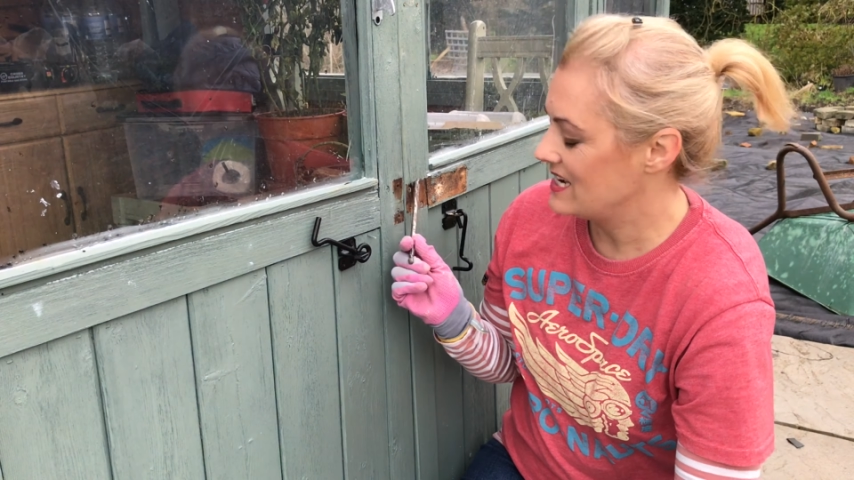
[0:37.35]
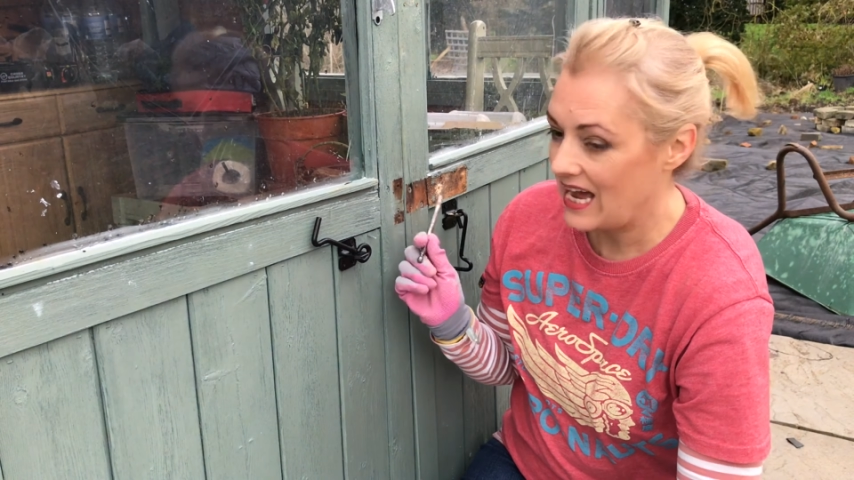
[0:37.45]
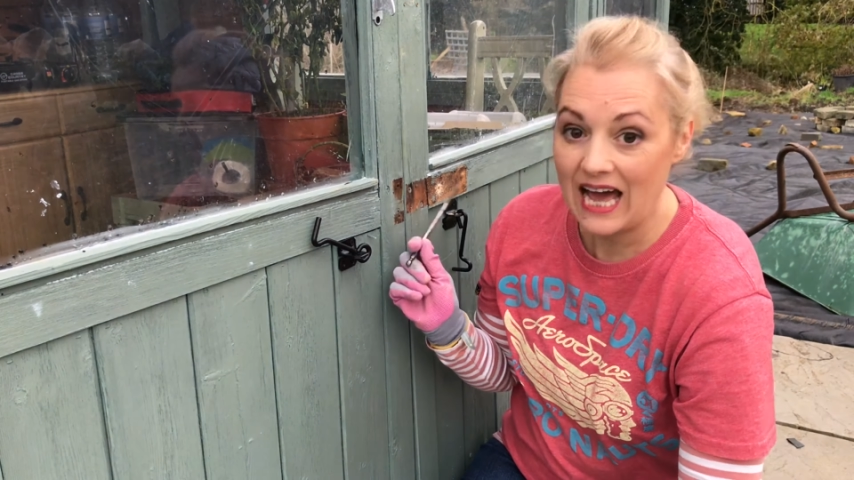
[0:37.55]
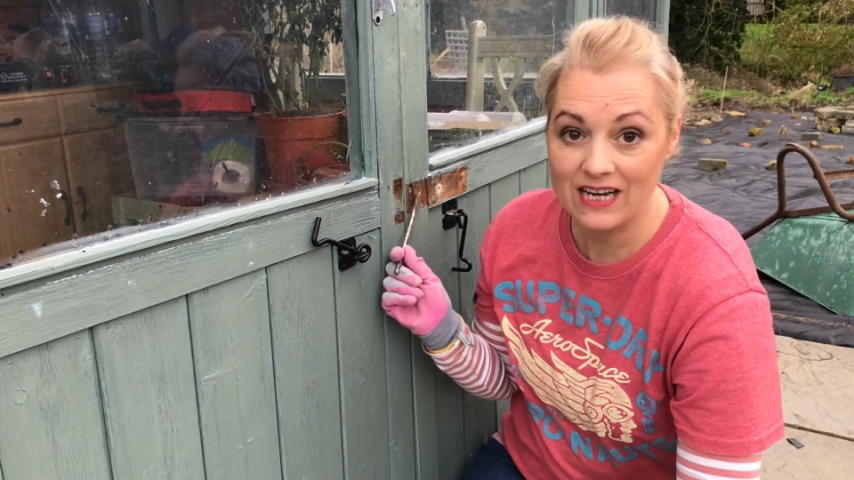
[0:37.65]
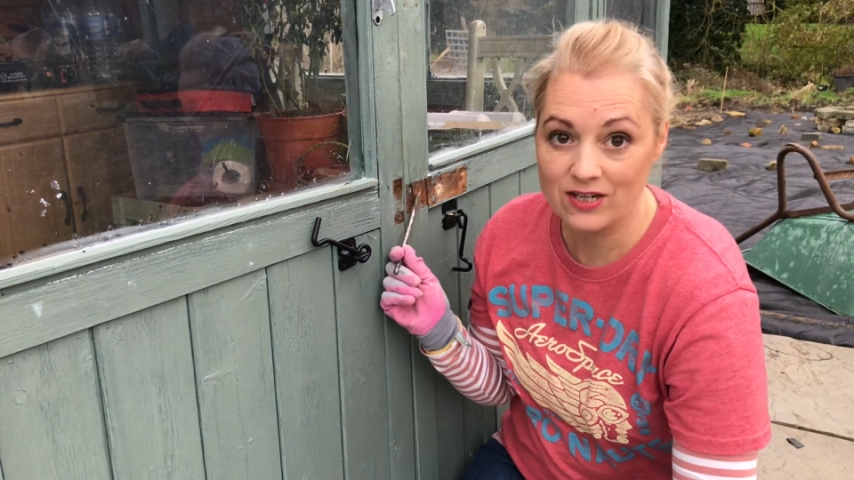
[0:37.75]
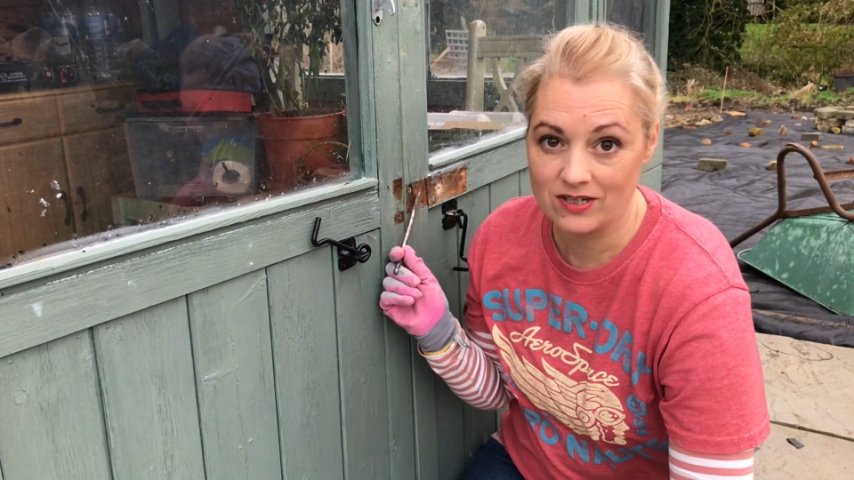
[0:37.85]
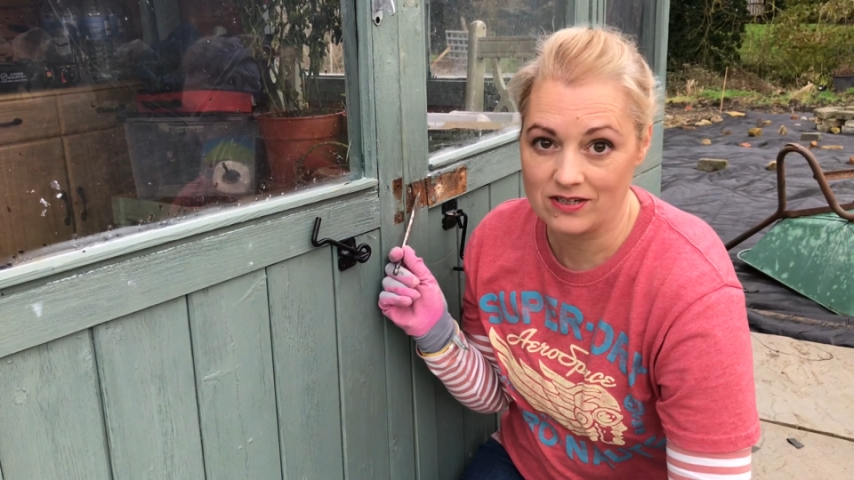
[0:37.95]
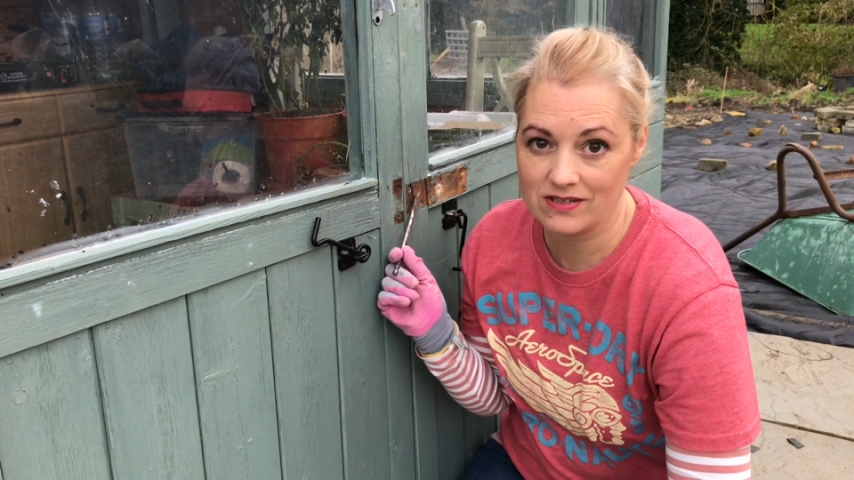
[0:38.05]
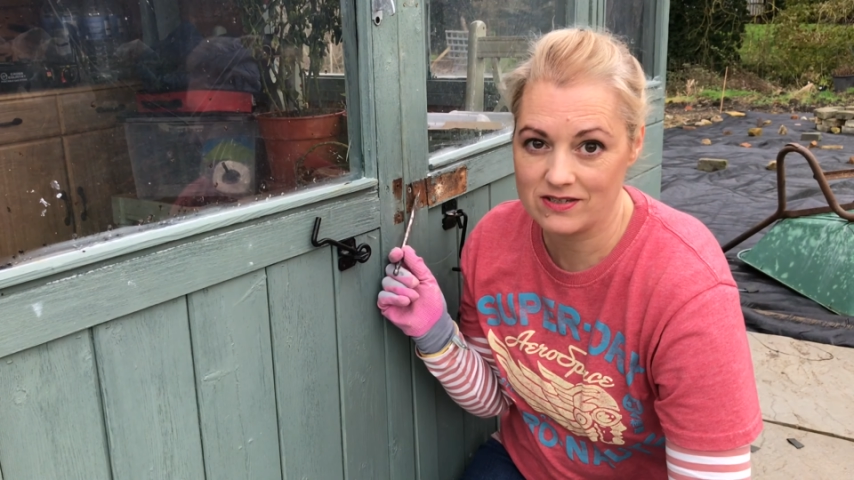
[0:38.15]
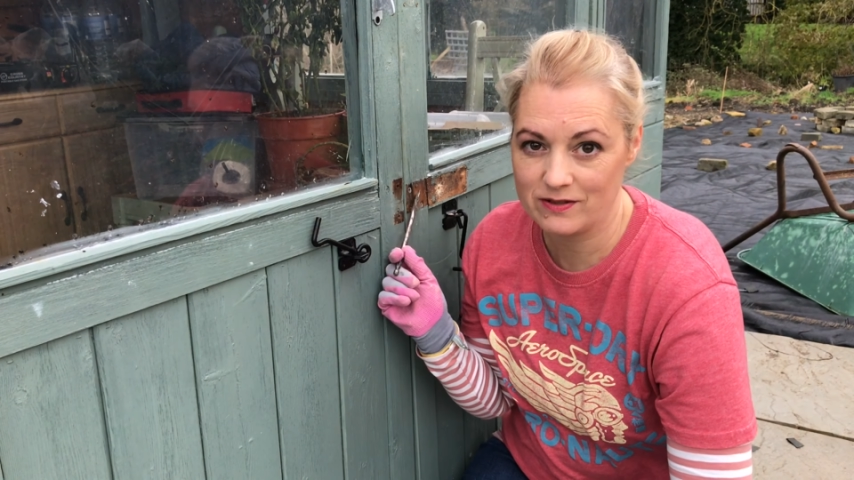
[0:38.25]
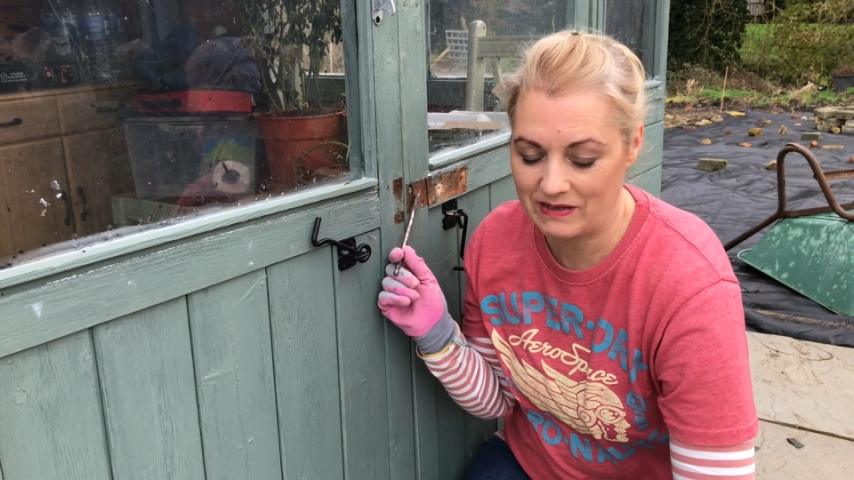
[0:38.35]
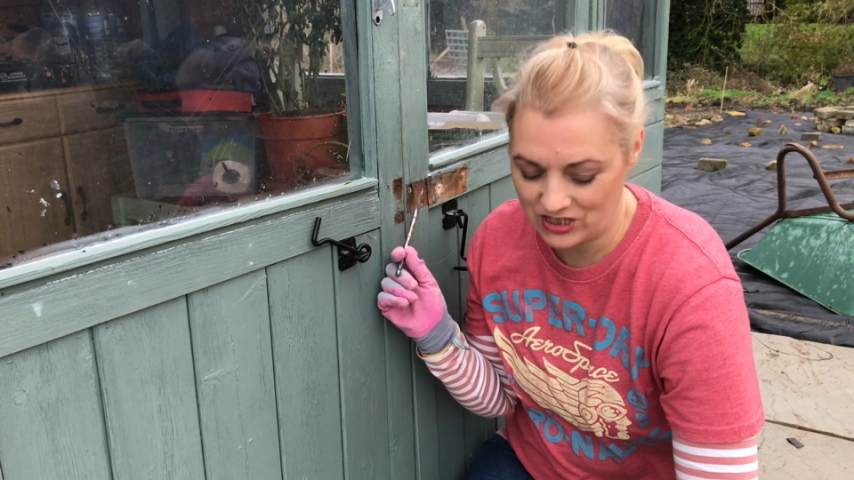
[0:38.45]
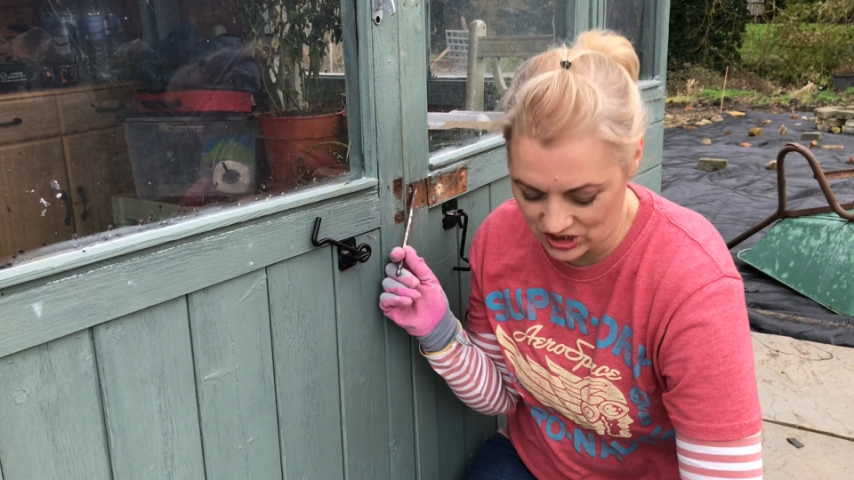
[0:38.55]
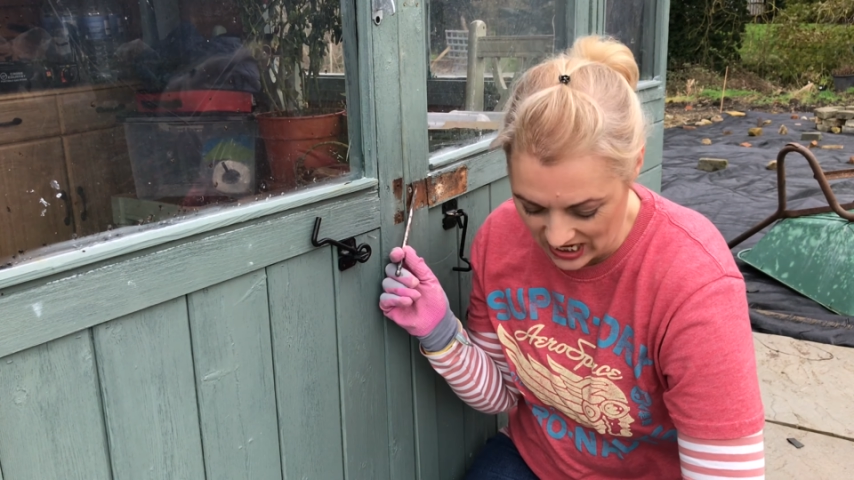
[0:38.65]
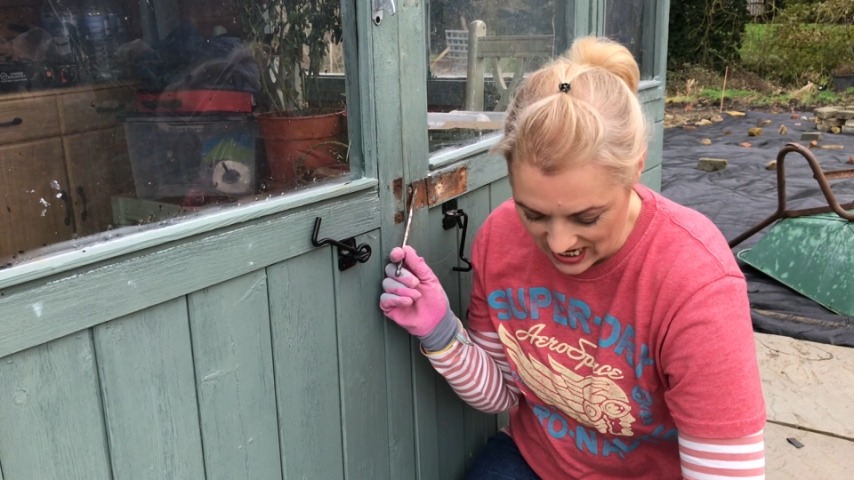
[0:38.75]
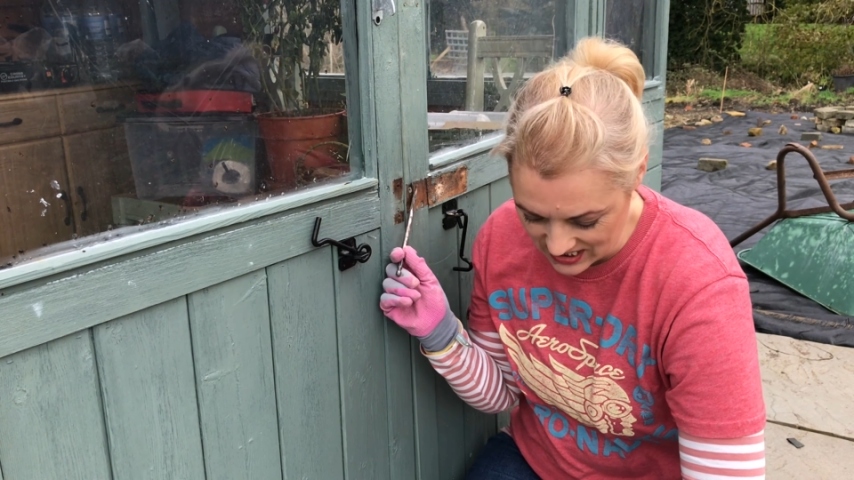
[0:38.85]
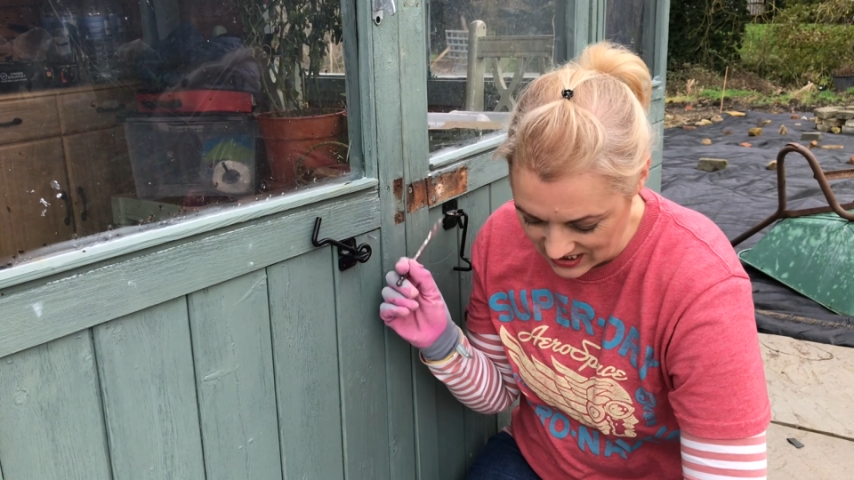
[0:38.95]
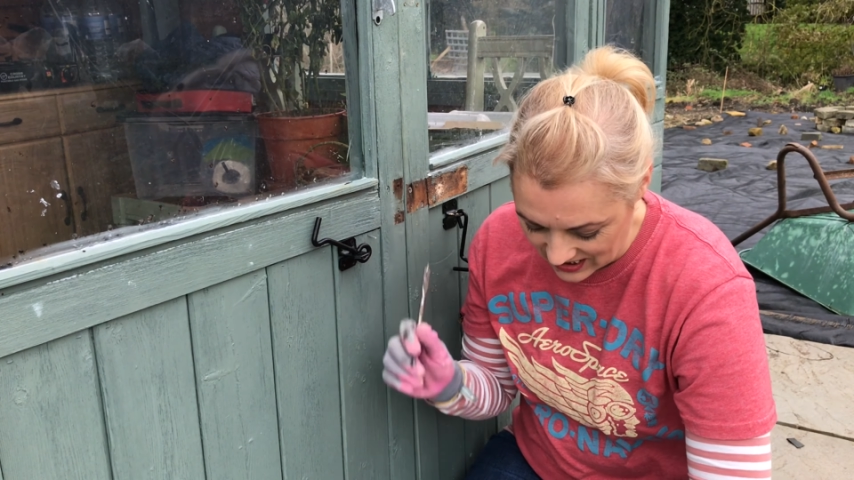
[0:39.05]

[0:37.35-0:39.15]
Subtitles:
handle to my shed.